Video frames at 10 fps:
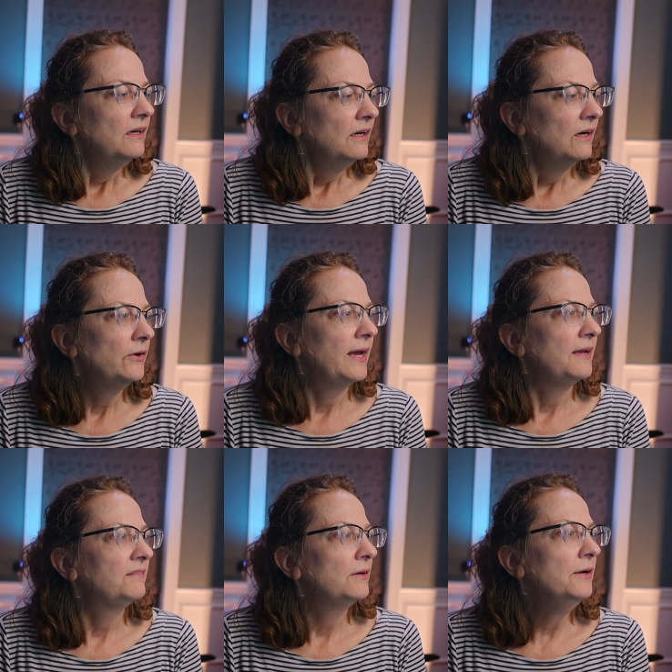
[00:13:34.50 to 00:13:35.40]
okay,
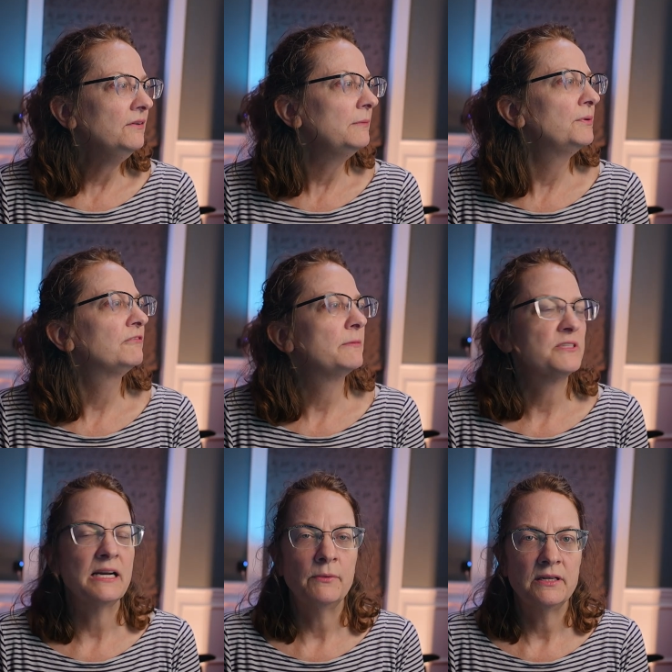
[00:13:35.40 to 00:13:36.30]
so here's the prescription
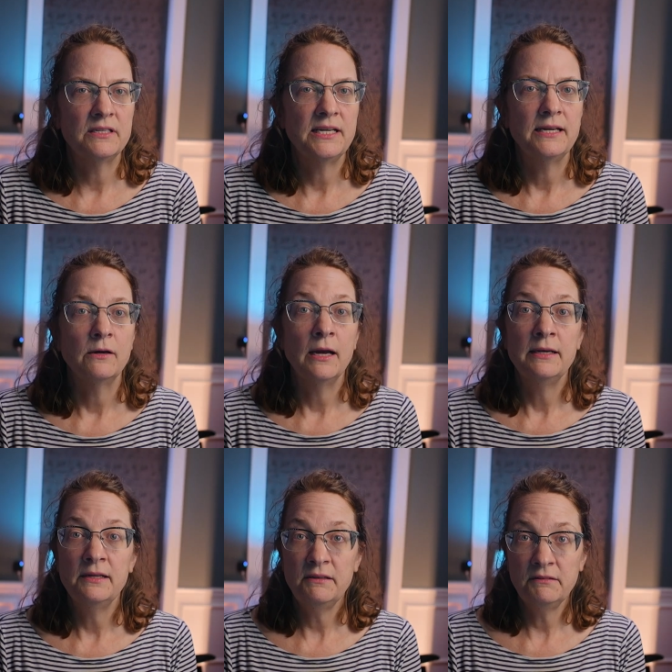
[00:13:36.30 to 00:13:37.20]
I wanted to tell you. And
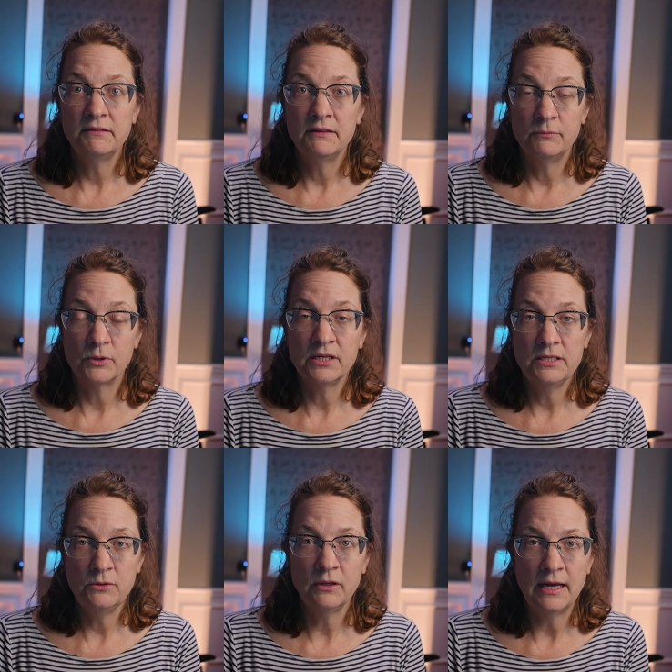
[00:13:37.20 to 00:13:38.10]
we're going to
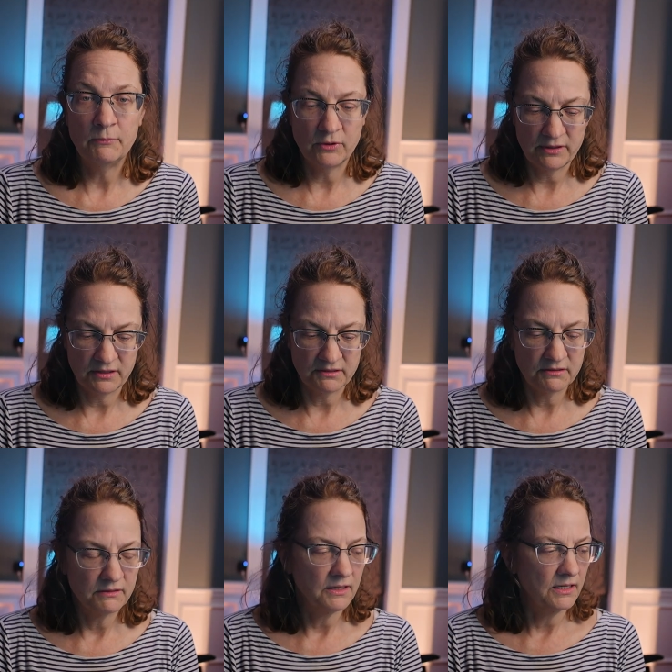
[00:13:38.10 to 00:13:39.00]
do a lot more of this.
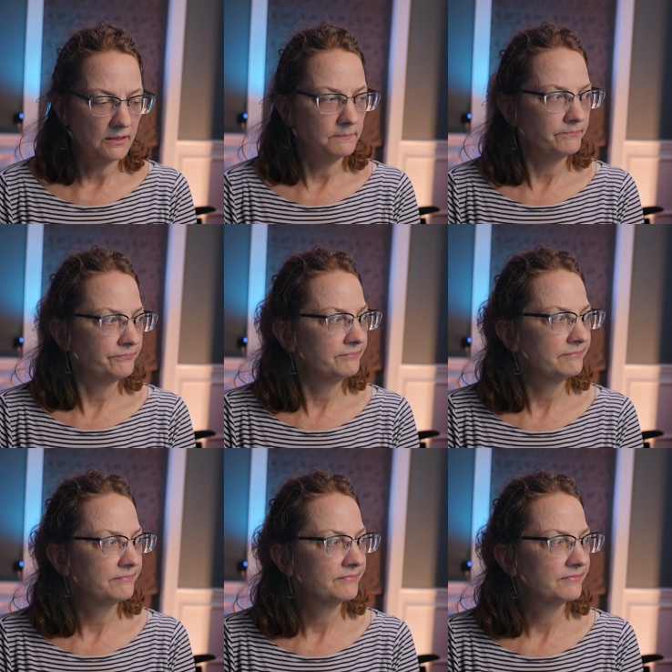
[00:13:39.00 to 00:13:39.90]

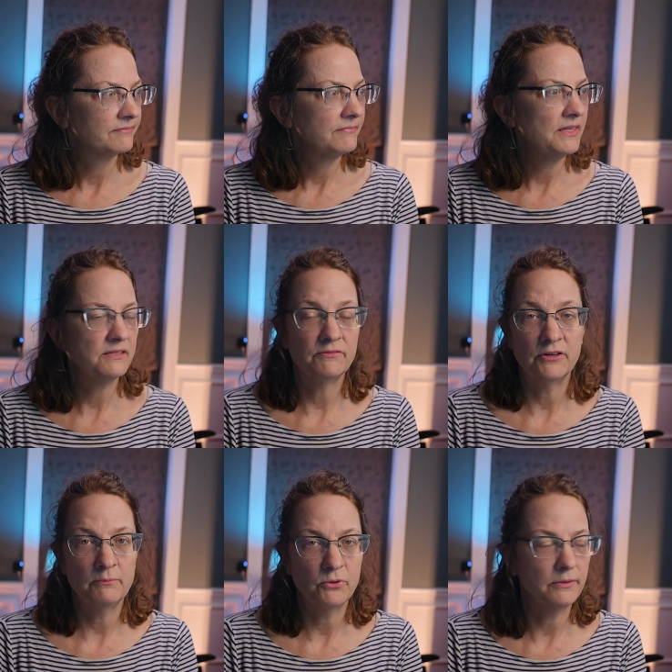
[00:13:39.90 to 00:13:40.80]
This is very
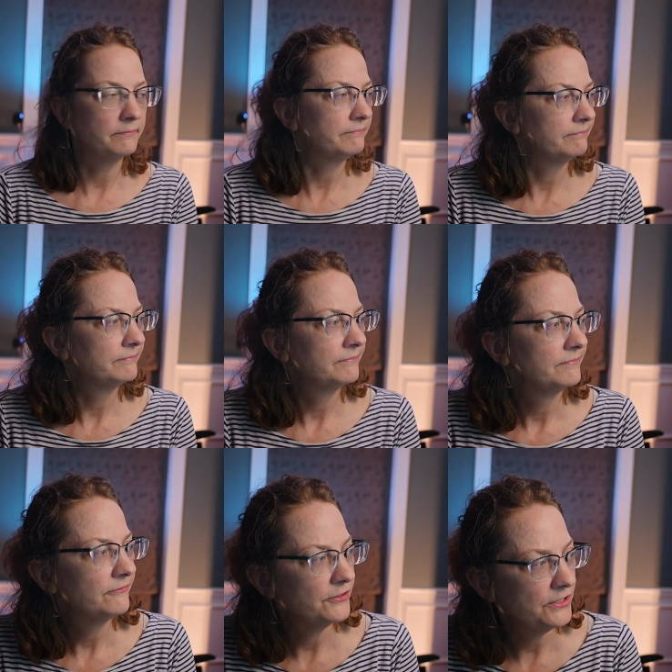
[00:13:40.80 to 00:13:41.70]
important
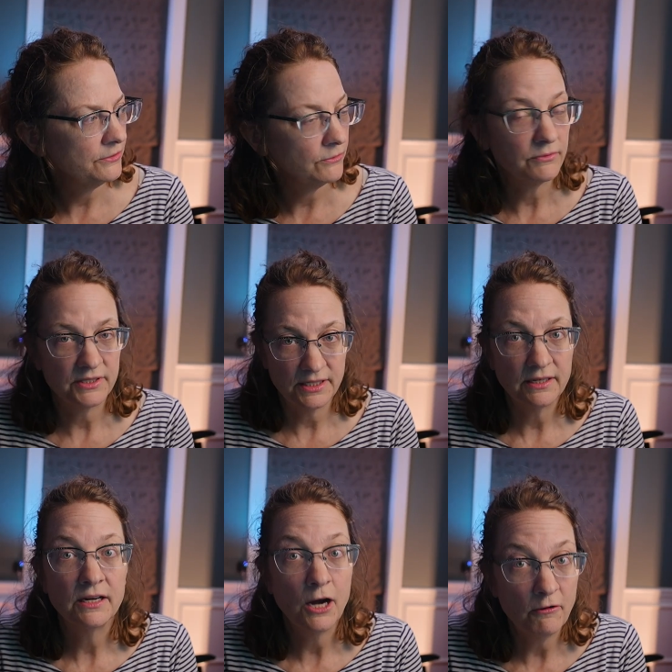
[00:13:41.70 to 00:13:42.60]
for you to get
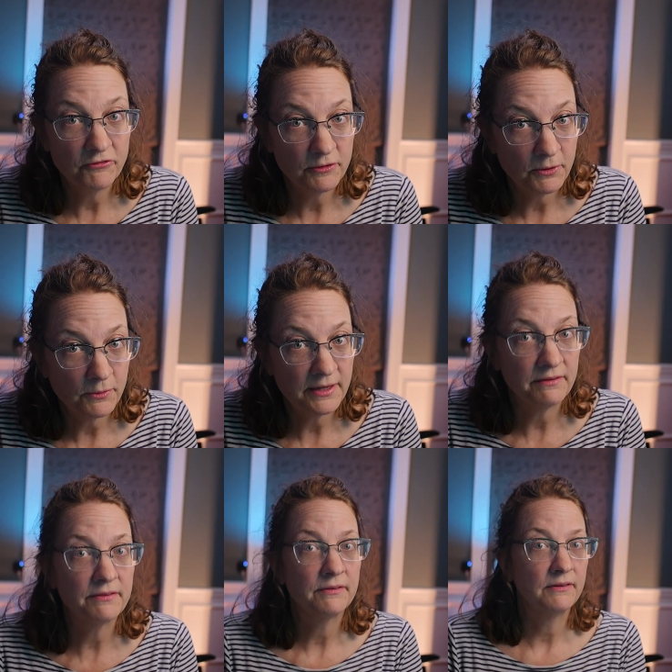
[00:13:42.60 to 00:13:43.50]
comfortable with.
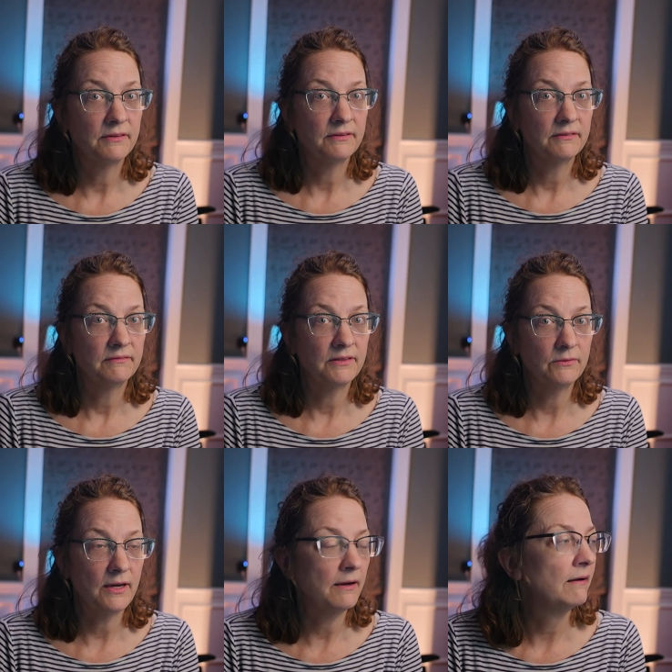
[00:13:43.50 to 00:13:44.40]
Okay.